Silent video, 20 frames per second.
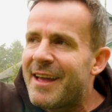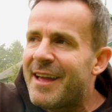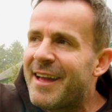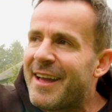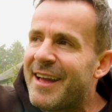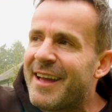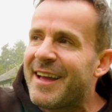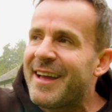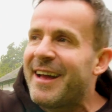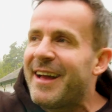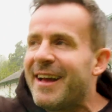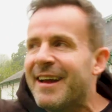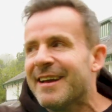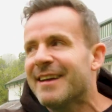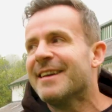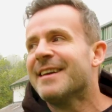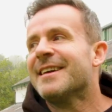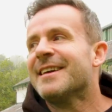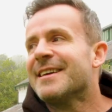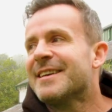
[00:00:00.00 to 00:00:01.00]
the
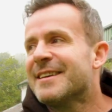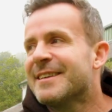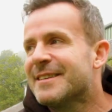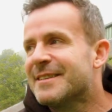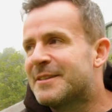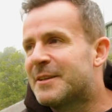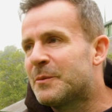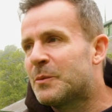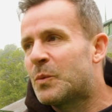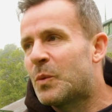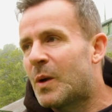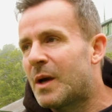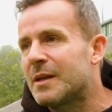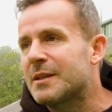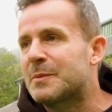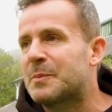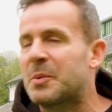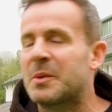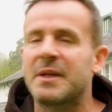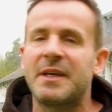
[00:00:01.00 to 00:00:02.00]

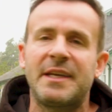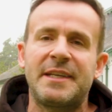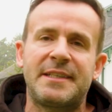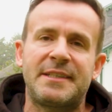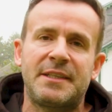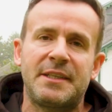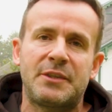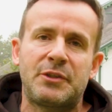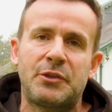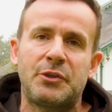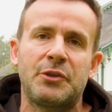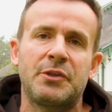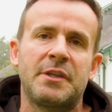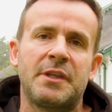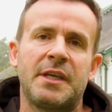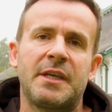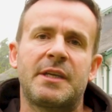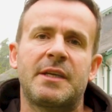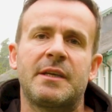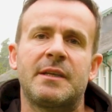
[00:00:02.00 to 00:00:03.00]
worst place to tour
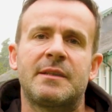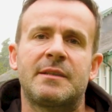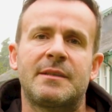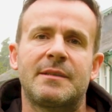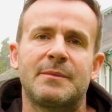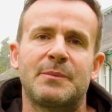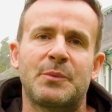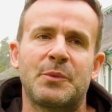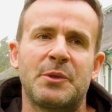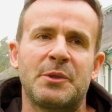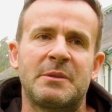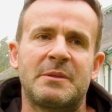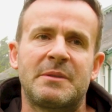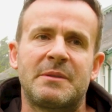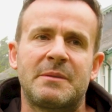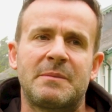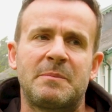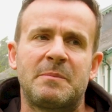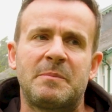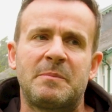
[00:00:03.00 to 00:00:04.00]
naked would
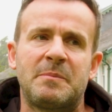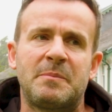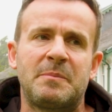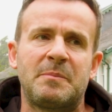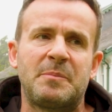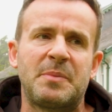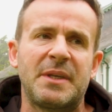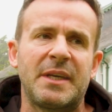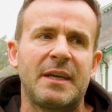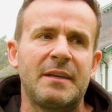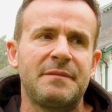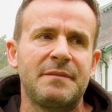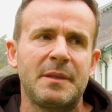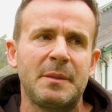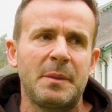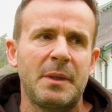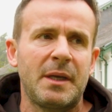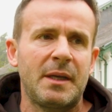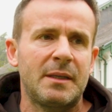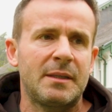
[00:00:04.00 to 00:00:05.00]
be
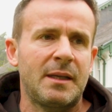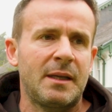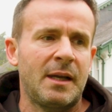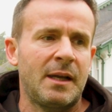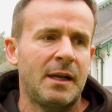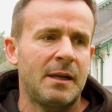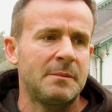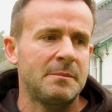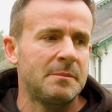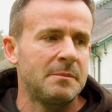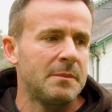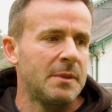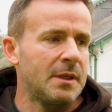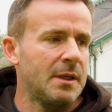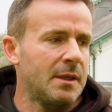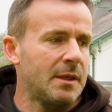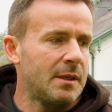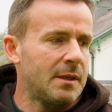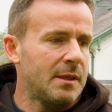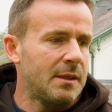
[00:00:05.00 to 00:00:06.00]
everywhere, um,
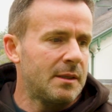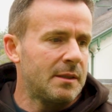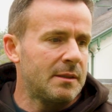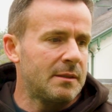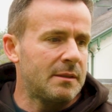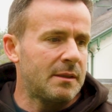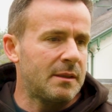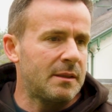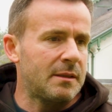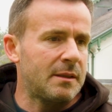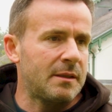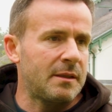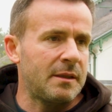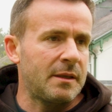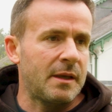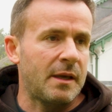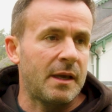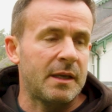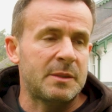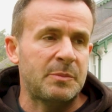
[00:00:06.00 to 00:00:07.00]

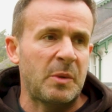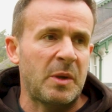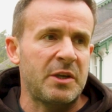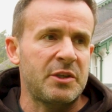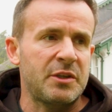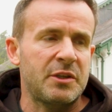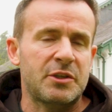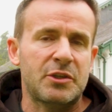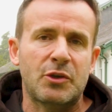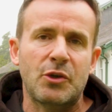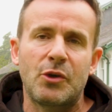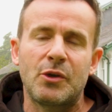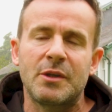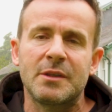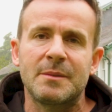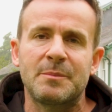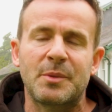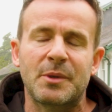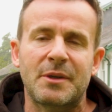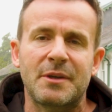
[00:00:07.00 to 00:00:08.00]
especially
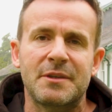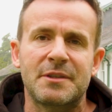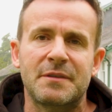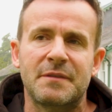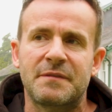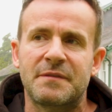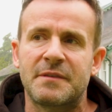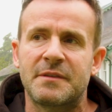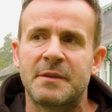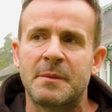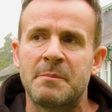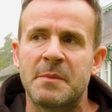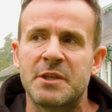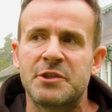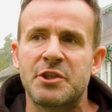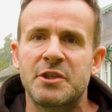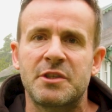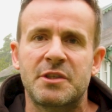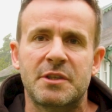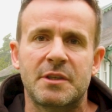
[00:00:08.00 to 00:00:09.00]
Scotland because of the
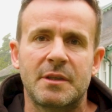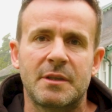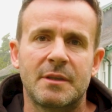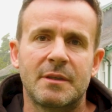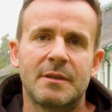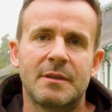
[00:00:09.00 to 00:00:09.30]
midges.